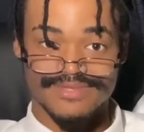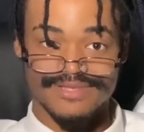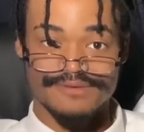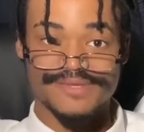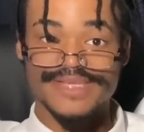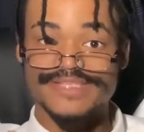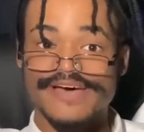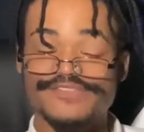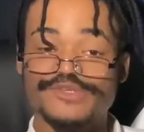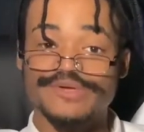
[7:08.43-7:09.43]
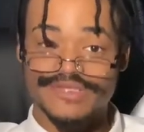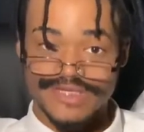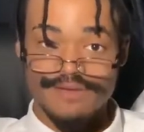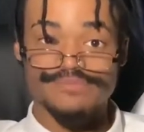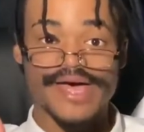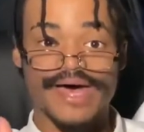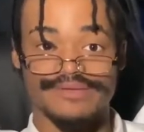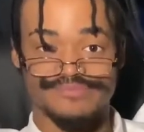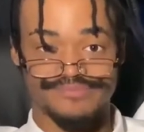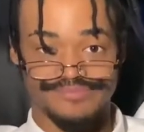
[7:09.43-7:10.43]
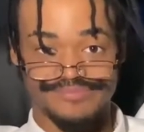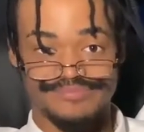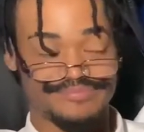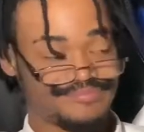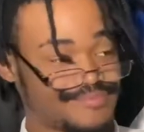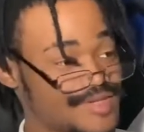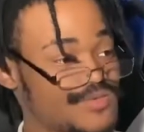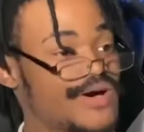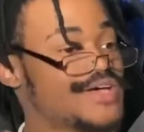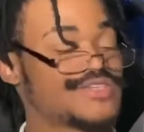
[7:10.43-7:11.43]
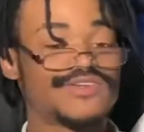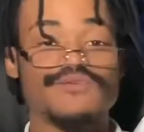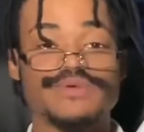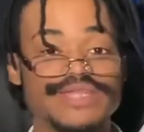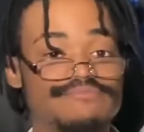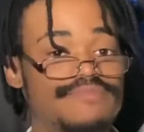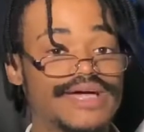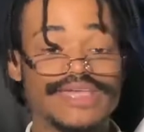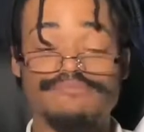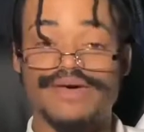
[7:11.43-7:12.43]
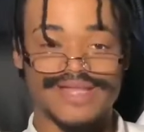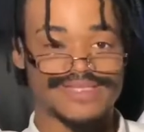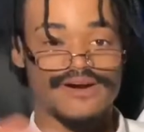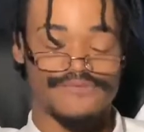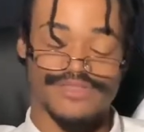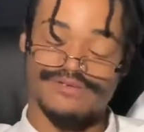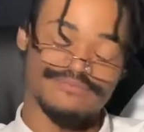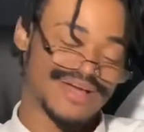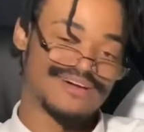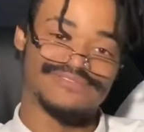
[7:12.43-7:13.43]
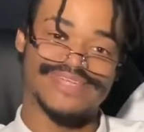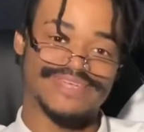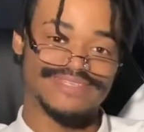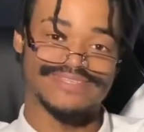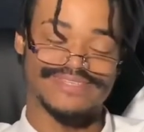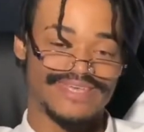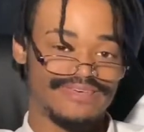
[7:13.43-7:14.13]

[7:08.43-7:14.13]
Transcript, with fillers: And we just have to accept that. That's why there's so many monkey pets out there nowadays.